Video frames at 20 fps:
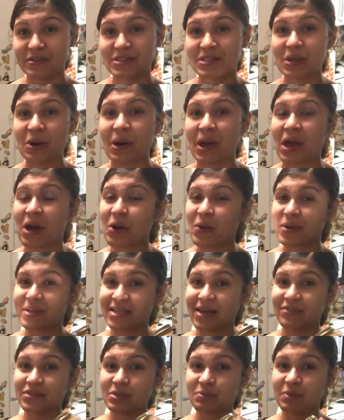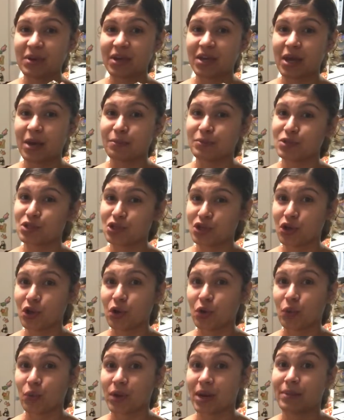so I always have to pick up
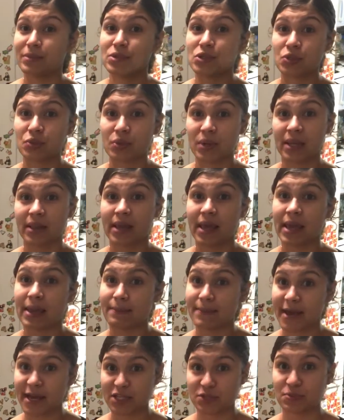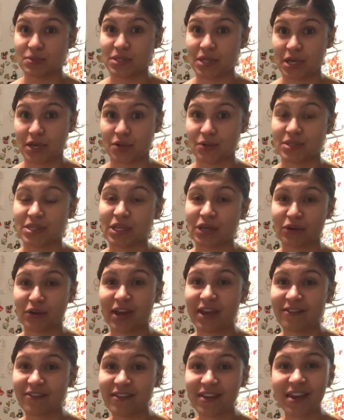2 when I'm doing like mashed potatoes and
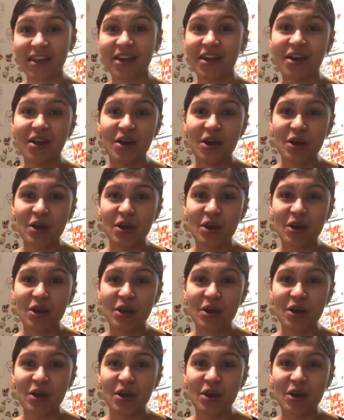gravy